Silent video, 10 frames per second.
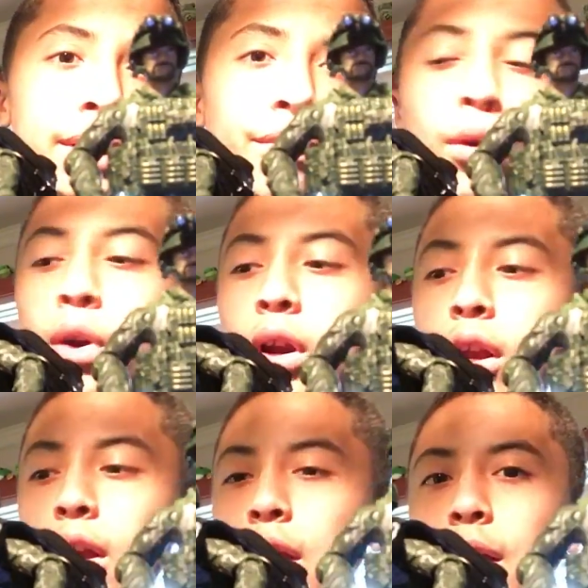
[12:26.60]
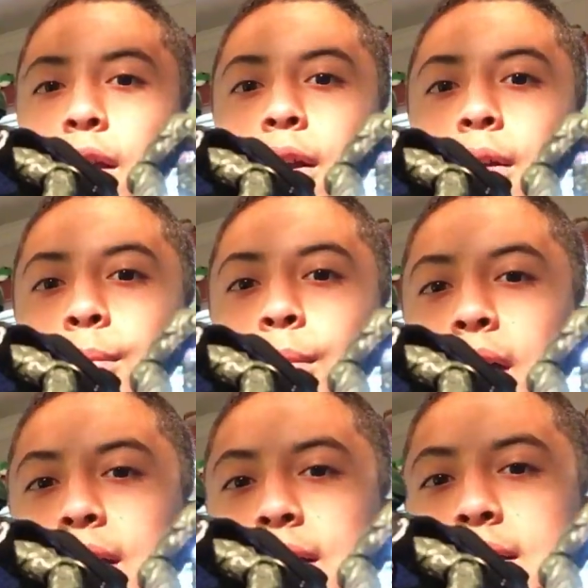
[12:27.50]
is for.
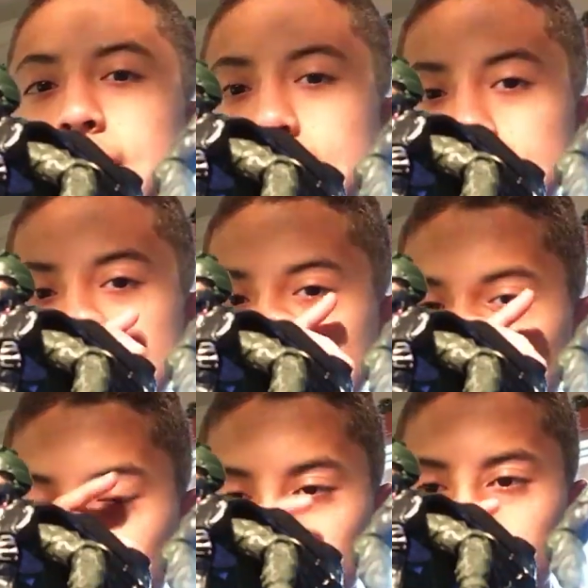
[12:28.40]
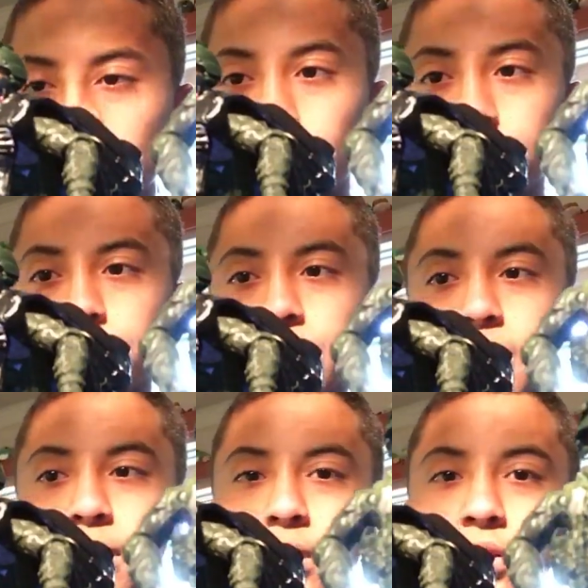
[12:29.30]
But this is this is really cool.
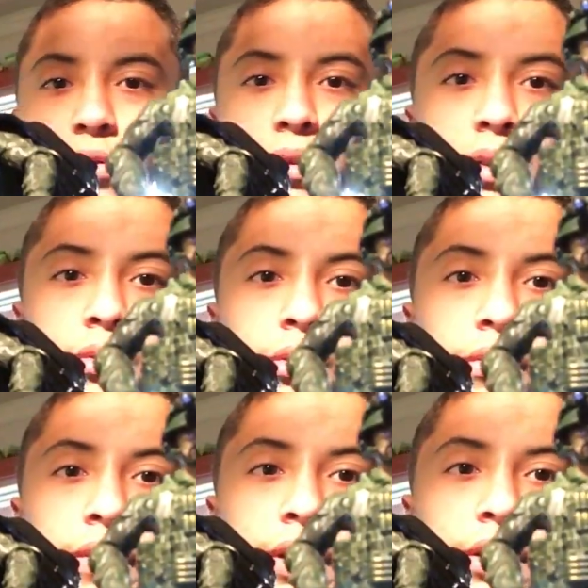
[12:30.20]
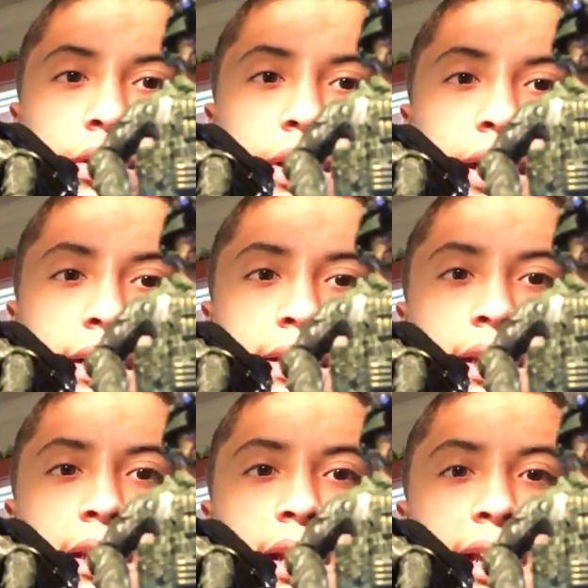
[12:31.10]
This is these are really cool figures, guys.
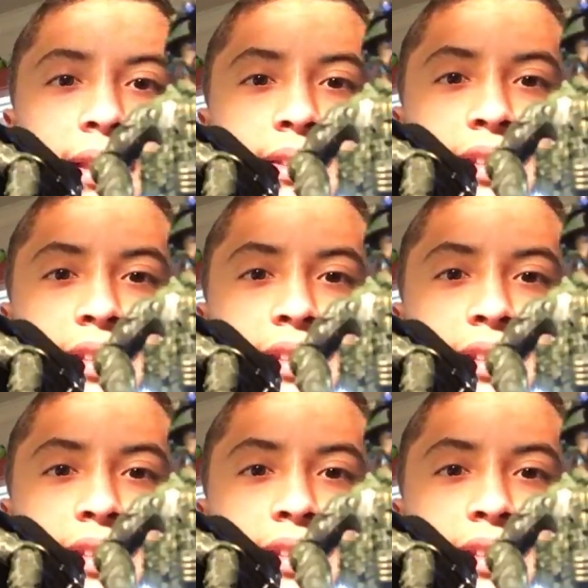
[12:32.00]
And the